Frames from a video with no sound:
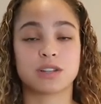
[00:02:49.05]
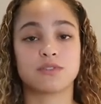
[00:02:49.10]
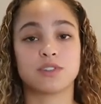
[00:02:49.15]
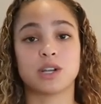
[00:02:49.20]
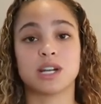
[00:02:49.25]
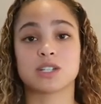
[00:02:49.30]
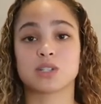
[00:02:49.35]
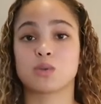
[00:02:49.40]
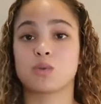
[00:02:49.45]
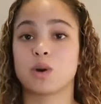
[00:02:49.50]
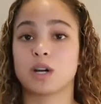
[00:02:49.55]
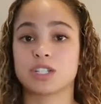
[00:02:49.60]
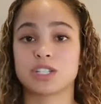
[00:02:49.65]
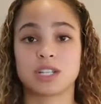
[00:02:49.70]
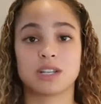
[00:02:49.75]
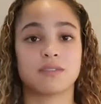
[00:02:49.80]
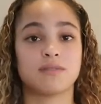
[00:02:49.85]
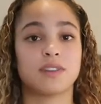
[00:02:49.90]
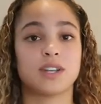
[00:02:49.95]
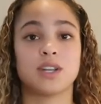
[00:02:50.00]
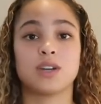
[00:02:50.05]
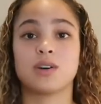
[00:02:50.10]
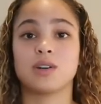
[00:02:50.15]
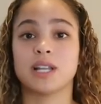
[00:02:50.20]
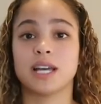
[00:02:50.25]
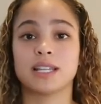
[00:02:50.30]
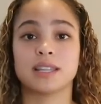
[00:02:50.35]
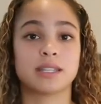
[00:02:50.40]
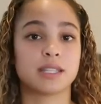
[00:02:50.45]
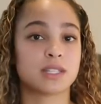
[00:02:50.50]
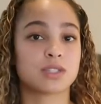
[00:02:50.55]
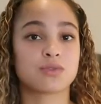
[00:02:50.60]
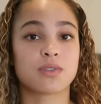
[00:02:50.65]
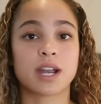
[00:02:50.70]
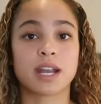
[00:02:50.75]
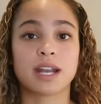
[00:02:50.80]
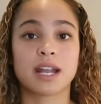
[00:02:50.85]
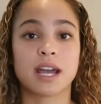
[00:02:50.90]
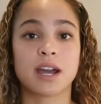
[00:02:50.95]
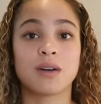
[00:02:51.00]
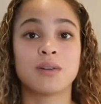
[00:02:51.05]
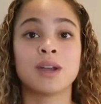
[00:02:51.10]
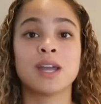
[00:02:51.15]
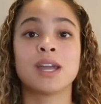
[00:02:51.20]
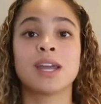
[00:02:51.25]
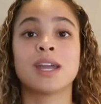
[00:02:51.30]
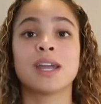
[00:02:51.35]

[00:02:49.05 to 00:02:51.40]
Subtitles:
If you guys are watching a video like this right now,